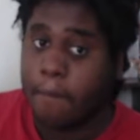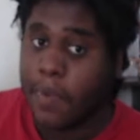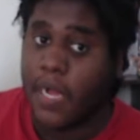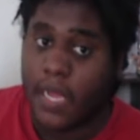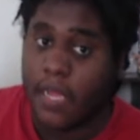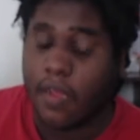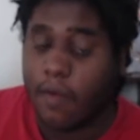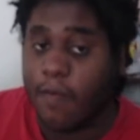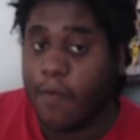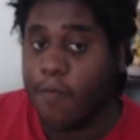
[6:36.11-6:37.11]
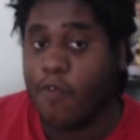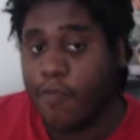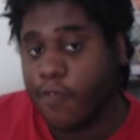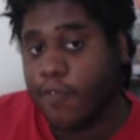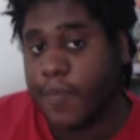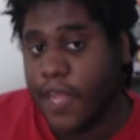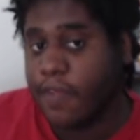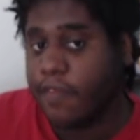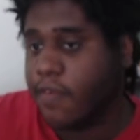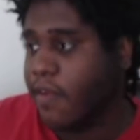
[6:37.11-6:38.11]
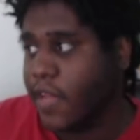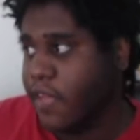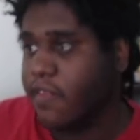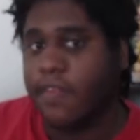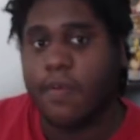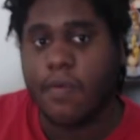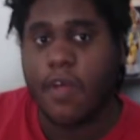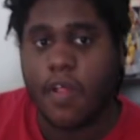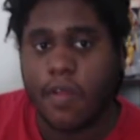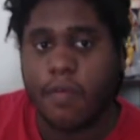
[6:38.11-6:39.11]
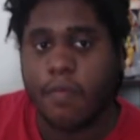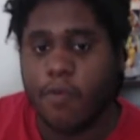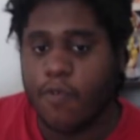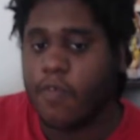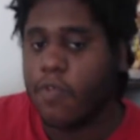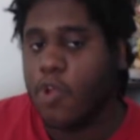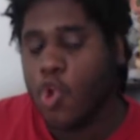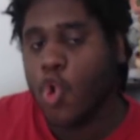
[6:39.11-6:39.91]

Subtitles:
But removal spells that are like single color removal,